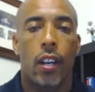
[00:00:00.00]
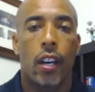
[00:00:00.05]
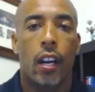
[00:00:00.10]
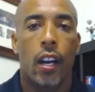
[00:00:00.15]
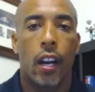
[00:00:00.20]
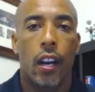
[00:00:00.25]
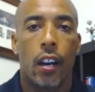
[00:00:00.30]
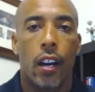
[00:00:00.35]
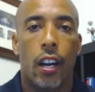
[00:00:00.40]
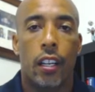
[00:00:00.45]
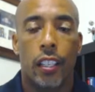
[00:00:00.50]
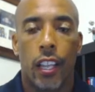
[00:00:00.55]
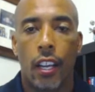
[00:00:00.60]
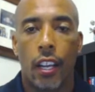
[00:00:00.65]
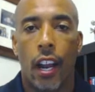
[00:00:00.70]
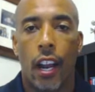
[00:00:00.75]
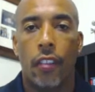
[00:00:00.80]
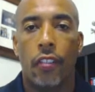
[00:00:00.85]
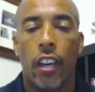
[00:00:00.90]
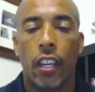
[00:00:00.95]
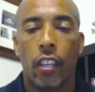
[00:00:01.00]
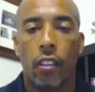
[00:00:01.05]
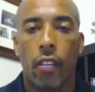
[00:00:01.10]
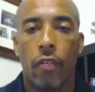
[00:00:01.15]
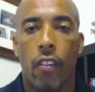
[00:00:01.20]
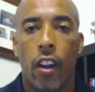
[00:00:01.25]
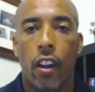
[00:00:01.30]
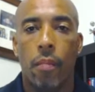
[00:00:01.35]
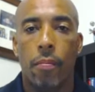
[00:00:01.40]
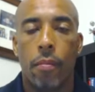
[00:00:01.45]
Uh, again, I thank
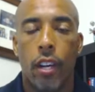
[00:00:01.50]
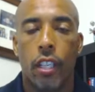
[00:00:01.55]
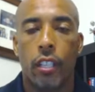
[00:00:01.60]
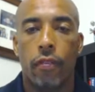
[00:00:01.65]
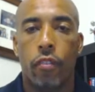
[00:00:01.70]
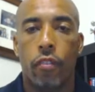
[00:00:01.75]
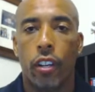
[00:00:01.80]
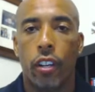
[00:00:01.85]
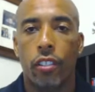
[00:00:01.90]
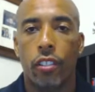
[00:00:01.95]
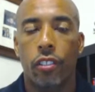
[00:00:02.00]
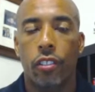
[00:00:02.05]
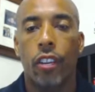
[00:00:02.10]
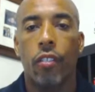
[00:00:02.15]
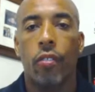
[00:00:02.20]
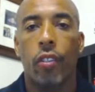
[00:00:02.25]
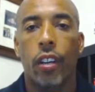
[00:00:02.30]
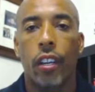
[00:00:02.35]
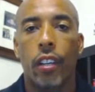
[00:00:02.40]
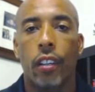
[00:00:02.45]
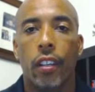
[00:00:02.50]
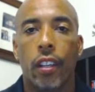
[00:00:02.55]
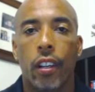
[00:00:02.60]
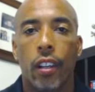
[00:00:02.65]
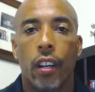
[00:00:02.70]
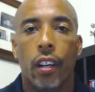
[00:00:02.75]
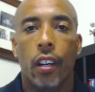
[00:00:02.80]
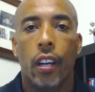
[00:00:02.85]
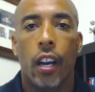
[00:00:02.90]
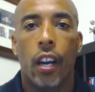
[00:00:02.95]
you very much for considering
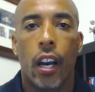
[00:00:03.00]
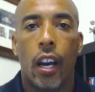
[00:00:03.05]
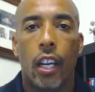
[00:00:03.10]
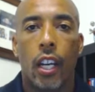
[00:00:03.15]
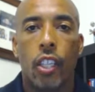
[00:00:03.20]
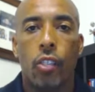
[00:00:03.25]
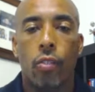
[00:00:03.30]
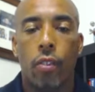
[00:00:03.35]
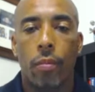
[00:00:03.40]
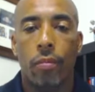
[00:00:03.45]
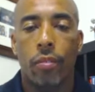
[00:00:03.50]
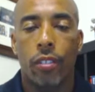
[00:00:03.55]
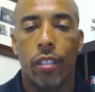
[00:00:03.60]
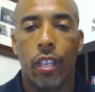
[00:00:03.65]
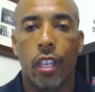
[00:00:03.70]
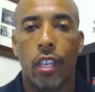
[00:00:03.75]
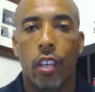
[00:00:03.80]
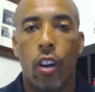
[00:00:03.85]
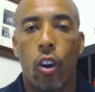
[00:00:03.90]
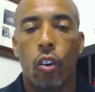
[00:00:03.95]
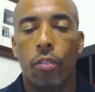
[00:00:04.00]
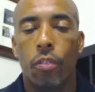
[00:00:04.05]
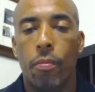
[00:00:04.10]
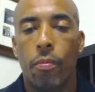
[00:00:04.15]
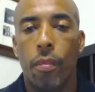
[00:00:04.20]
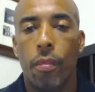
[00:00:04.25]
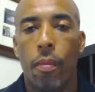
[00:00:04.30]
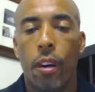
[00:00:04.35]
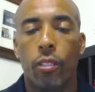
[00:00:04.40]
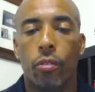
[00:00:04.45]
UMC uh,
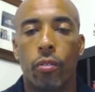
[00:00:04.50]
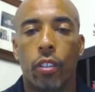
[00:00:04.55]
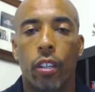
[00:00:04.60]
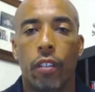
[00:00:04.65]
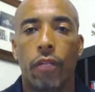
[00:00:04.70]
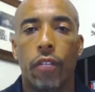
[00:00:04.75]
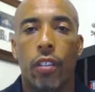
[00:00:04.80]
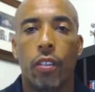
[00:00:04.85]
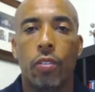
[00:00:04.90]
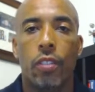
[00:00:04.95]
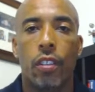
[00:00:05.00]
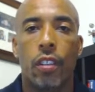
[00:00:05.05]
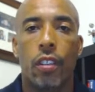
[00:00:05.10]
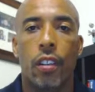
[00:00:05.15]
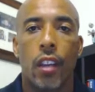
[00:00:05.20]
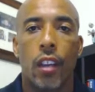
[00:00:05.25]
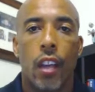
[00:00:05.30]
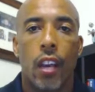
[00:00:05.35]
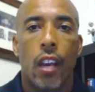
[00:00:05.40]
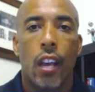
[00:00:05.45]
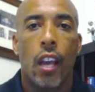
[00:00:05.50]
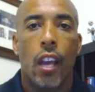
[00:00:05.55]
Ultimate Muscle Confusion